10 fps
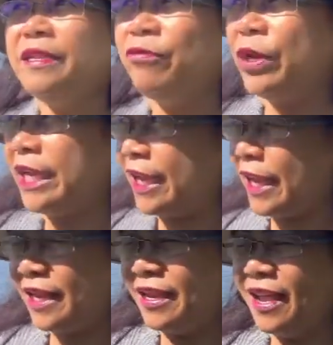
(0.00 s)
We
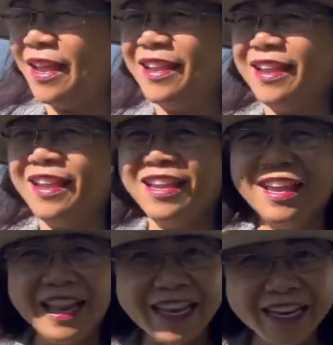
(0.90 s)
need
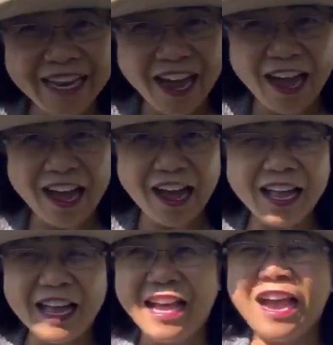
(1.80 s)
the
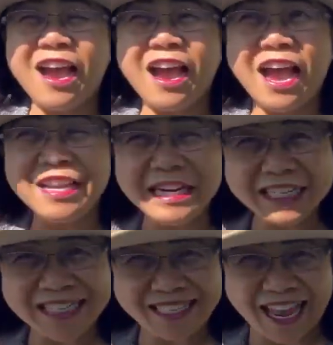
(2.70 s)

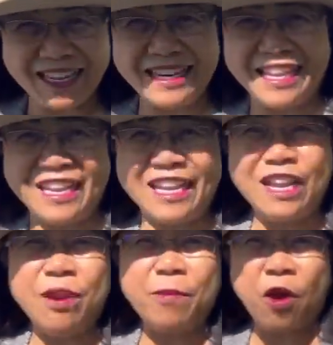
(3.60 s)
understanding
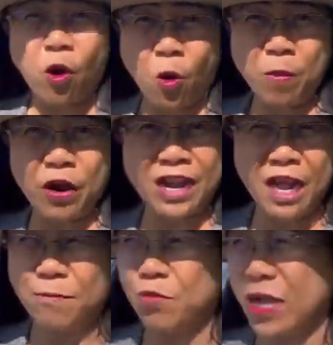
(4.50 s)
of our
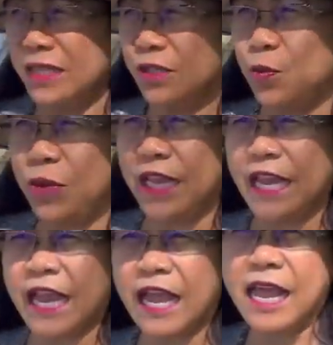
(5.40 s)
loved ones. We
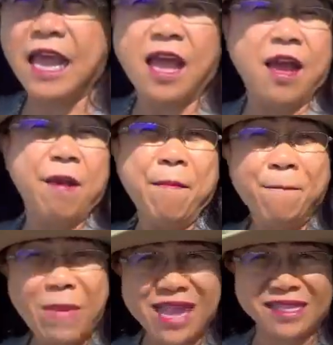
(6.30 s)

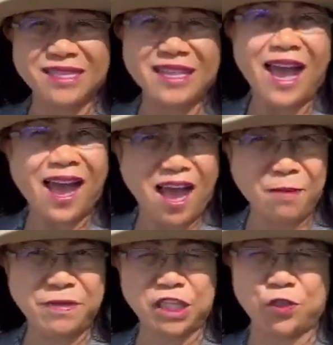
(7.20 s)
must
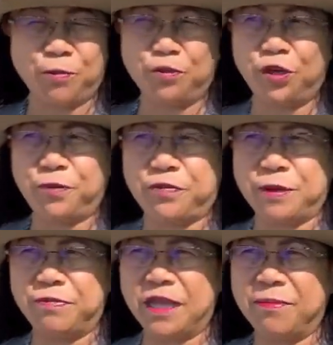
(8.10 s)
have that support
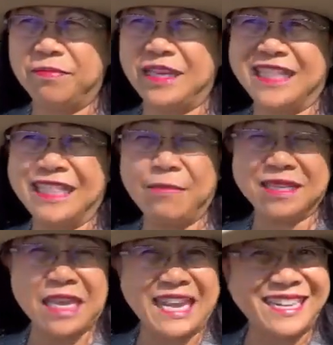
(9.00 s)
from them, that they
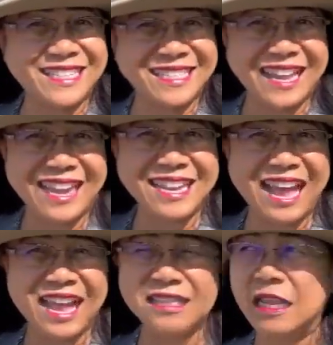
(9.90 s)
must understand
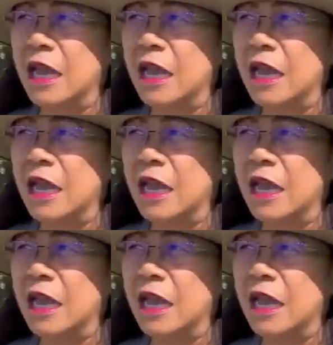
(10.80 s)
us,